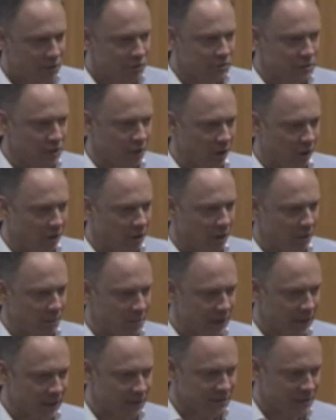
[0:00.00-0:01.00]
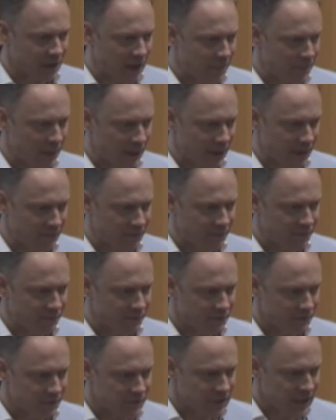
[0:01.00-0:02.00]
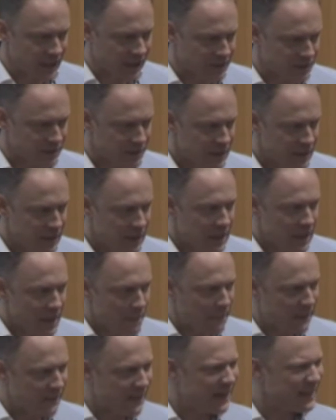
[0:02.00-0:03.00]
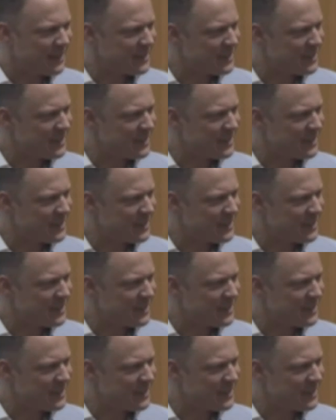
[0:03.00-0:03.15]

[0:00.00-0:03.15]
use a condom the next time I have sex, but that